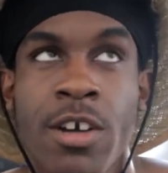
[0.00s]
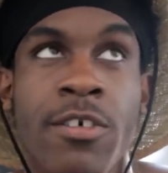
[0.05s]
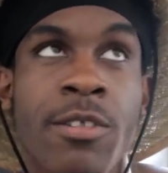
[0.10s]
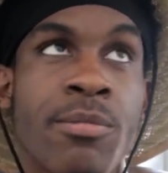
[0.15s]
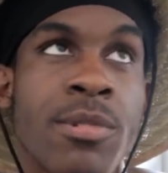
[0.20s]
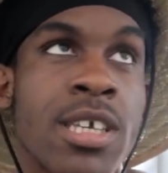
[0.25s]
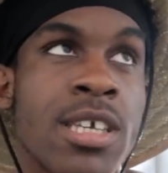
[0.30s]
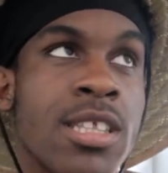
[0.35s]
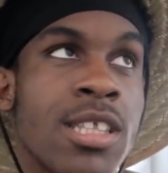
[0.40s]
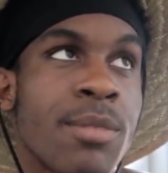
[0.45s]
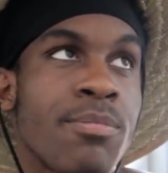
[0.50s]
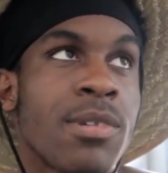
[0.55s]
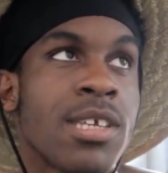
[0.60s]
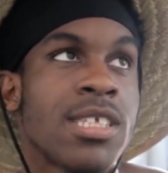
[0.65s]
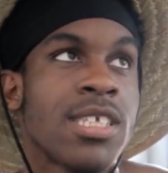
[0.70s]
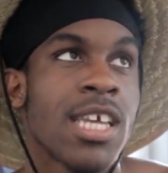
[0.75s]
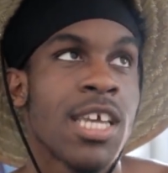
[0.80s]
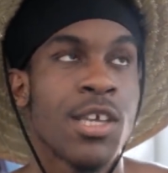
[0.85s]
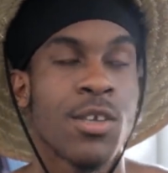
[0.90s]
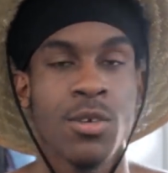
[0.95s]
Let me let me
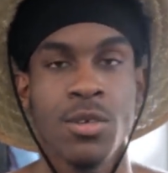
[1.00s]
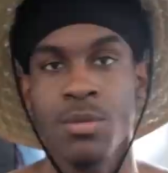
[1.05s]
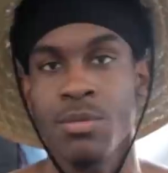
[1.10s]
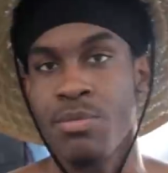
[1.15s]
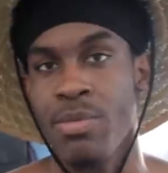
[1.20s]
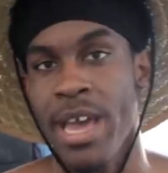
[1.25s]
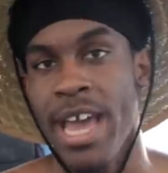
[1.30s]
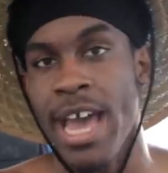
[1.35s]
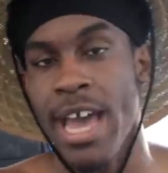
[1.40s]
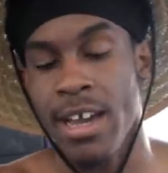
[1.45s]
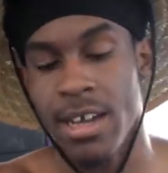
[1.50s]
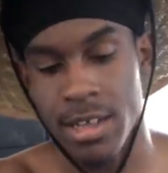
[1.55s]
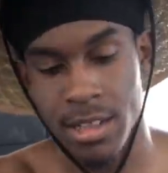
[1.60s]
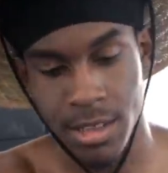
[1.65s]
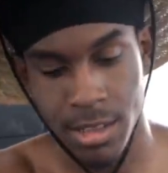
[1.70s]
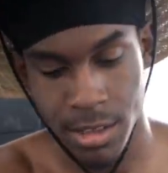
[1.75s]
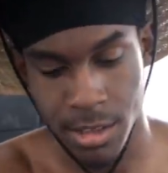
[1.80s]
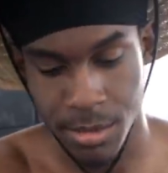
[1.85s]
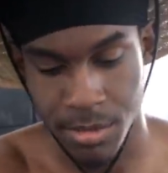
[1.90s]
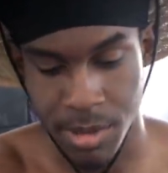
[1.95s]
take you back a
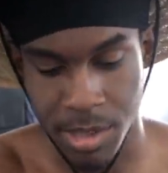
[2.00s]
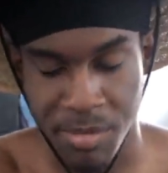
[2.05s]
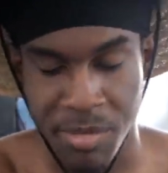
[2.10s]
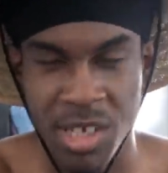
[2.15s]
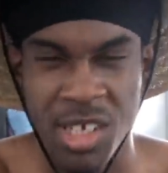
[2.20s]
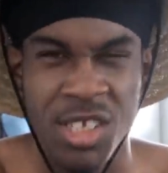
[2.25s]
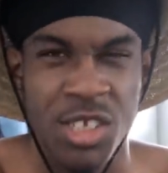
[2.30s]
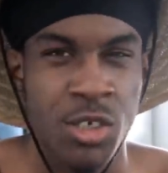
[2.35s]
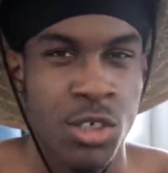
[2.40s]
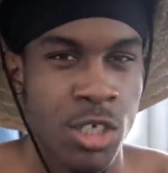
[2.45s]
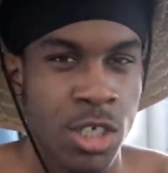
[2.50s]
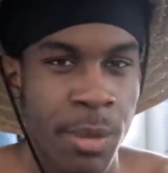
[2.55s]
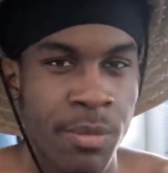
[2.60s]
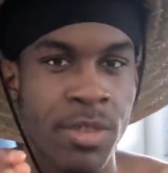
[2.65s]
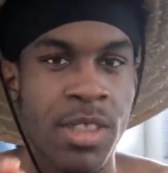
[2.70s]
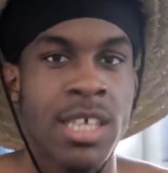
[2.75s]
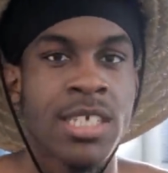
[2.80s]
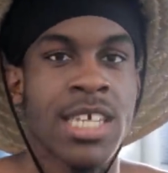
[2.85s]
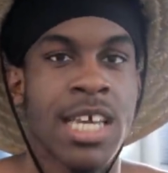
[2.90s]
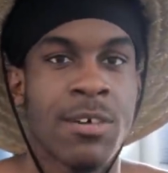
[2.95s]
little bit because there's some
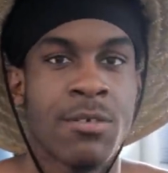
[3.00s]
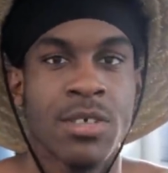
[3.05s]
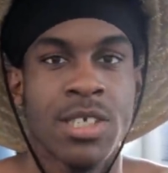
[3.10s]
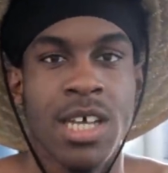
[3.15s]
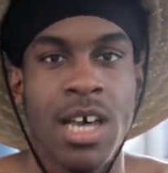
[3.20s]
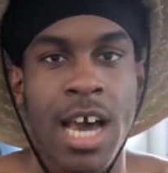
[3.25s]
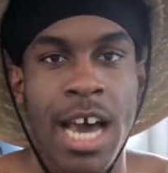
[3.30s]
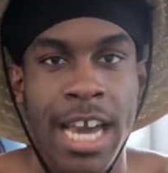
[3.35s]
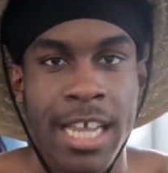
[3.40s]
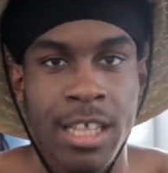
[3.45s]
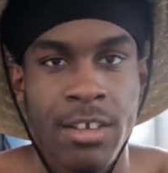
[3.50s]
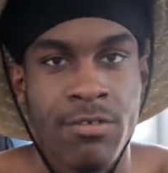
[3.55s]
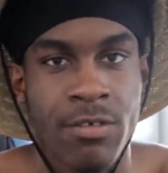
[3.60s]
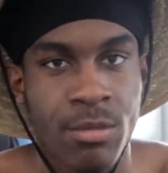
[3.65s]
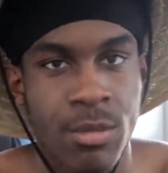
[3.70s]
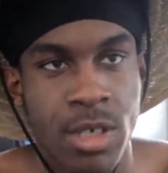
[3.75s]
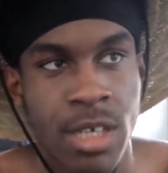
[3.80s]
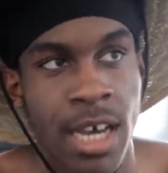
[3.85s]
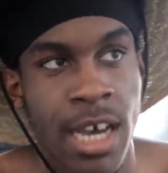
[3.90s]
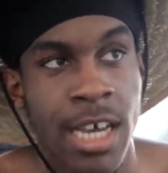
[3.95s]
things I was hiding from
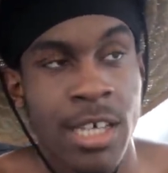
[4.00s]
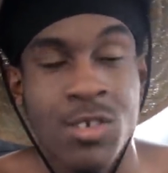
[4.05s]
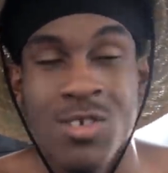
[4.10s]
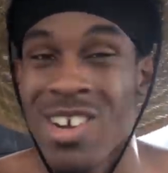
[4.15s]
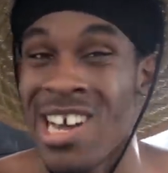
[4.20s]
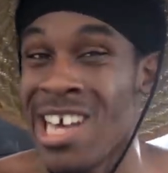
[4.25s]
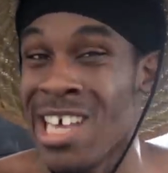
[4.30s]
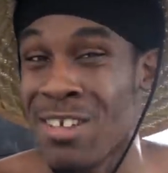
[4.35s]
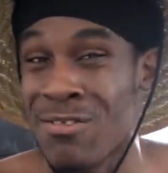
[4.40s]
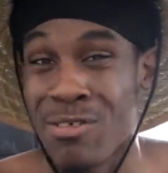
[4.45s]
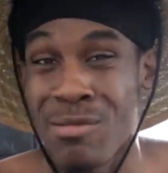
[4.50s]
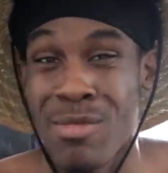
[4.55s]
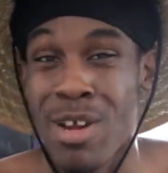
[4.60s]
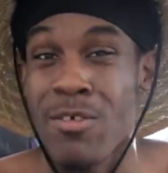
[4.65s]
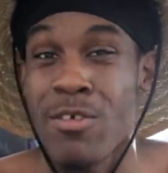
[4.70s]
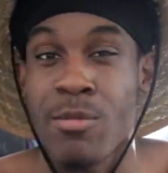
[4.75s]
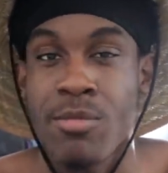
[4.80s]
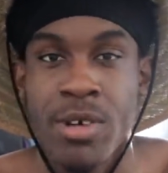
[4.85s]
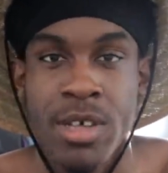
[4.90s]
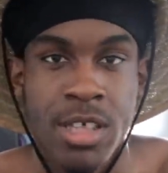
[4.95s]
you guys or hiding from
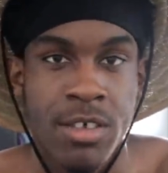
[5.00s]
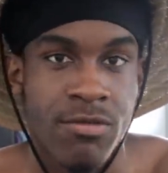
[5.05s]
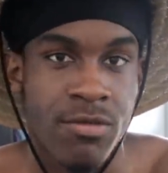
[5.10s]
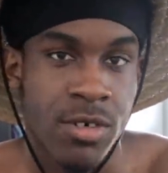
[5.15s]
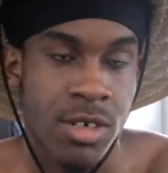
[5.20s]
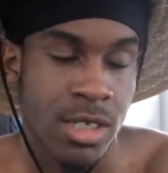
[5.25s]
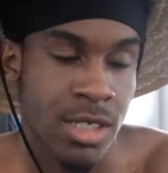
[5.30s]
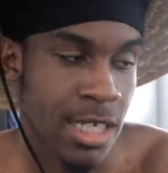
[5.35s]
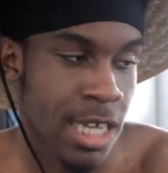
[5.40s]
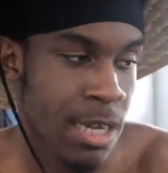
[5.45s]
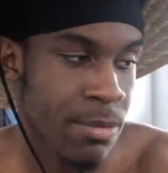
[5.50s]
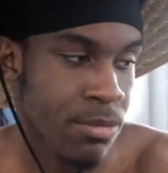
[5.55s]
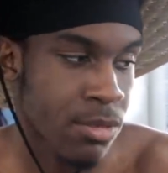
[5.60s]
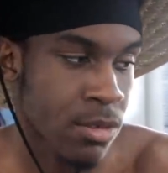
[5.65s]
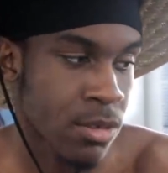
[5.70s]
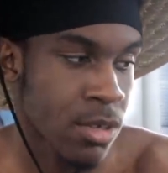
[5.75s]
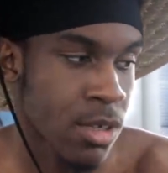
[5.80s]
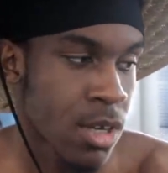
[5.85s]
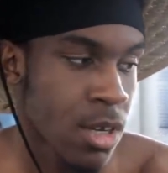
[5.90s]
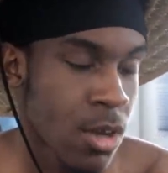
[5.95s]
everybody for
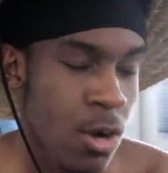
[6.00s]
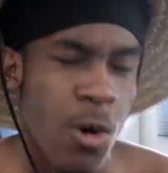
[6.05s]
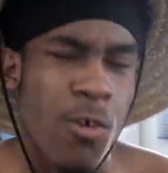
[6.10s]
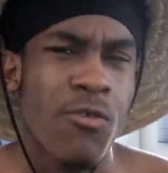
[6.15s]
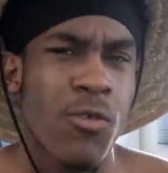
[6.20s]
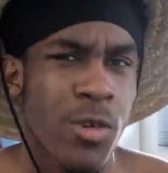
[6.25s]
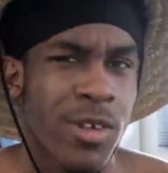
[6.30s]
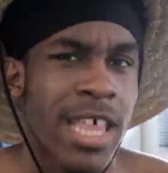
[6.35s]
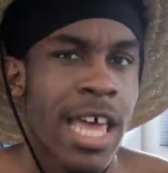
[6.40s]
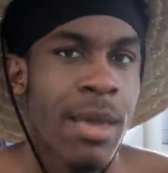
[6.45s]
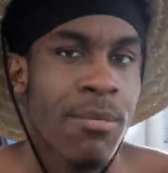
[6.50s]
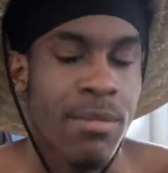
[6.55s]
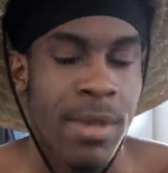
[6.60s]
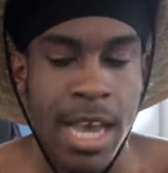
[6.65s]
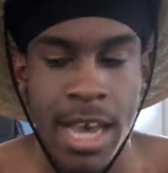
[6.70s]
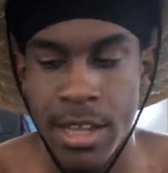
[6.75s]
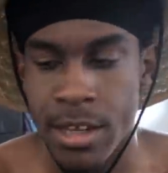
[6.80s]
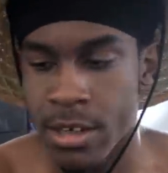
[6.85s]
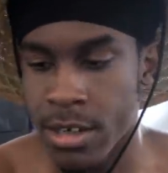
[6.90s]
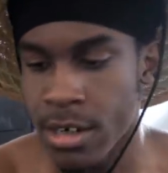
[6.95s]
example or for that
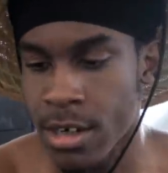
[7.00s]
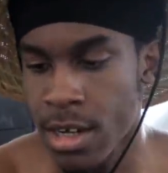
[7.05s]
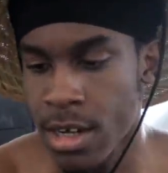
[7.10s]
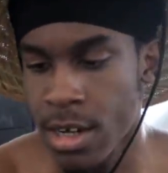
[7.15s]
matter.